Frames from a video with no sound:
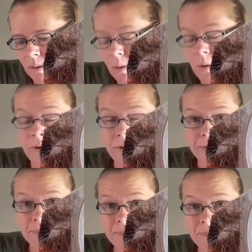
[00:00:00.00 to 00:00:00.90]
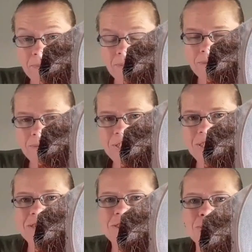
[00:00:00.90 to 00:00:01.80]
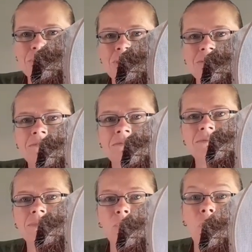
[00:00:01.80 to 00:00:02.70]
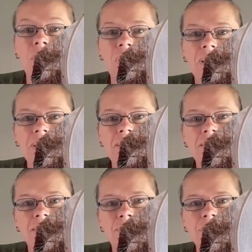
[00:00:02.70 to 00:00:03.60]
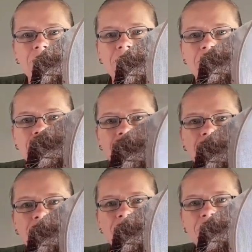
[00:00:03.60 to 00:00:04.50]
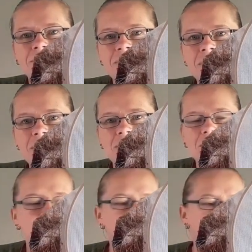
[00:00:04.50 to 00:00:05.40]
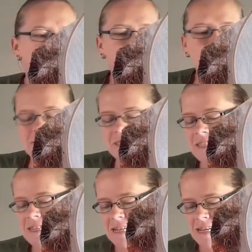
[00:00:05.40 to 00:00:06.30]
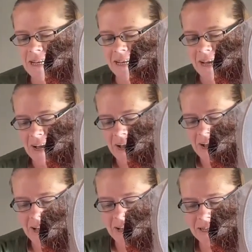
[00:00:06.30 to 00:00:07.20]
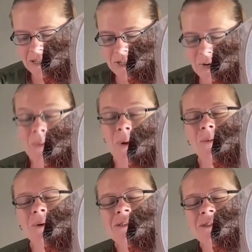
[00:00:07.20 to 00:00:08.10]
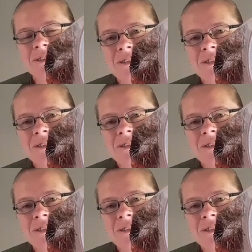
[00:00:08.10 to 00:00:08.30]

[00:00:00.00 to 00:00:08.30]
or her. She is looking, or they are looking really good. So I worked on